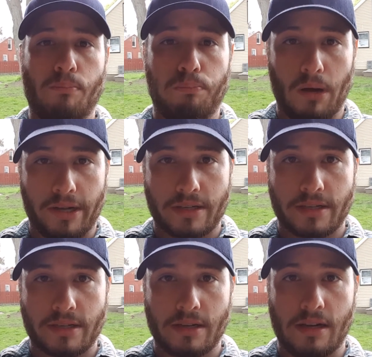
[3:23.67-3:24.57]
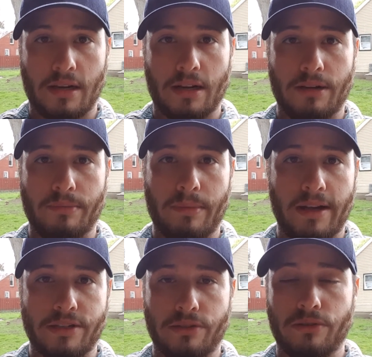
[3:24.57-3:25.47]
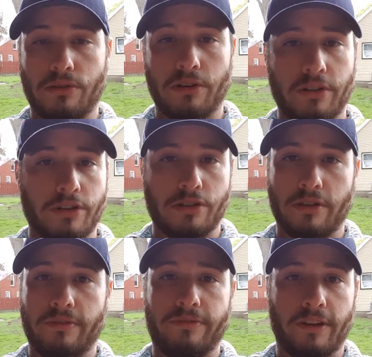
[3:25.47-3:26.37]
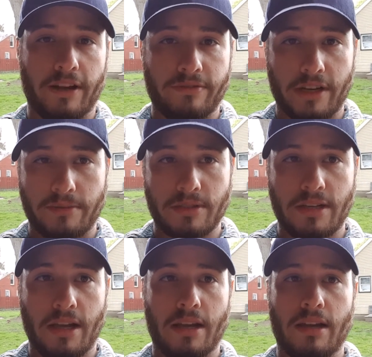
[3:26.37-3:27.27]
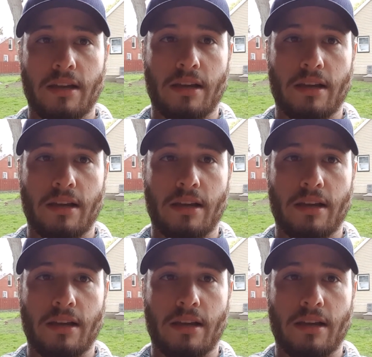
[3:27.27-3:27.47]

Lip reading: But I do go to the gym 5 times a day.